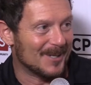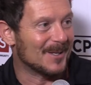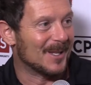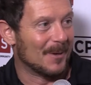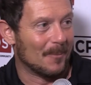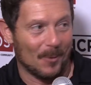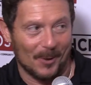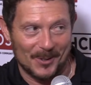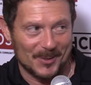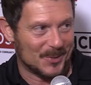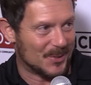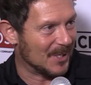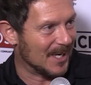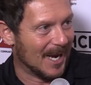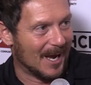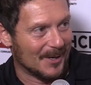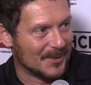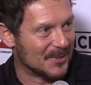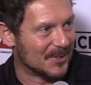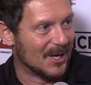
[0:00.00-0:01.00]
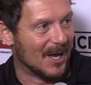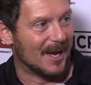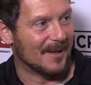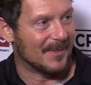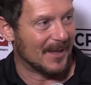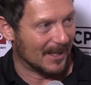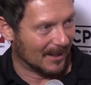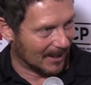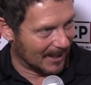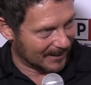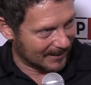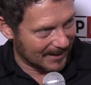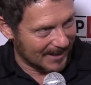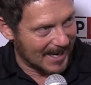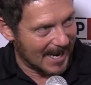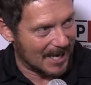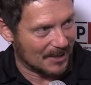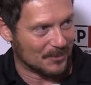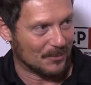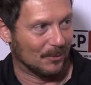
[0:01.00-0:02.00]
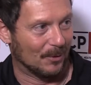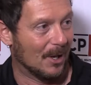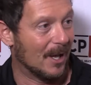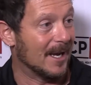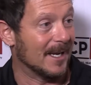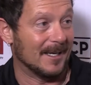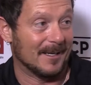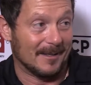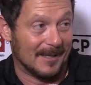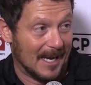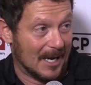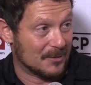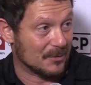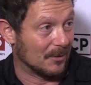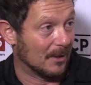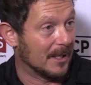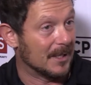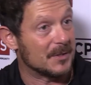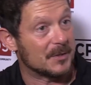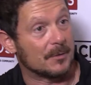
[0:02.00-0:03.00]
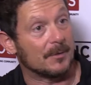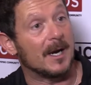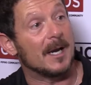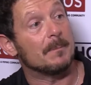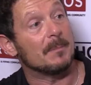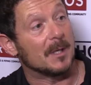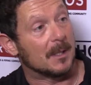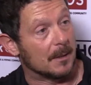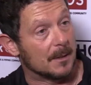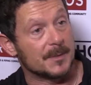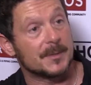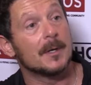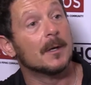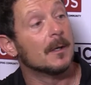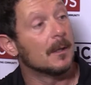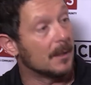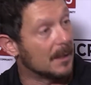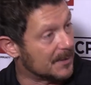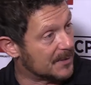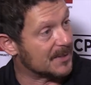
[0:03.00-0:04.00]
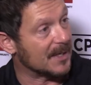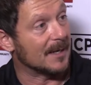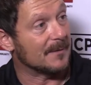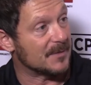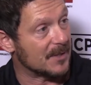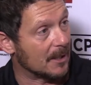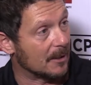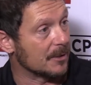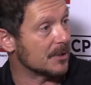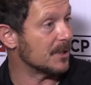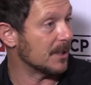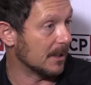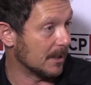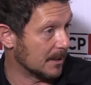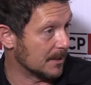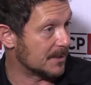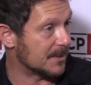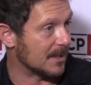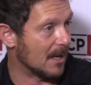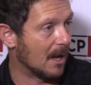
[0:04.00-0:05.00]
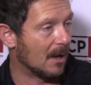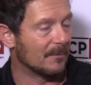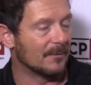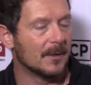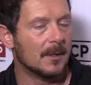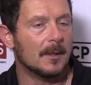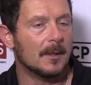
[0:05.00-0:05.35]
They want to see outside. They like the natural light, and natural light is great because it saves energy in itself.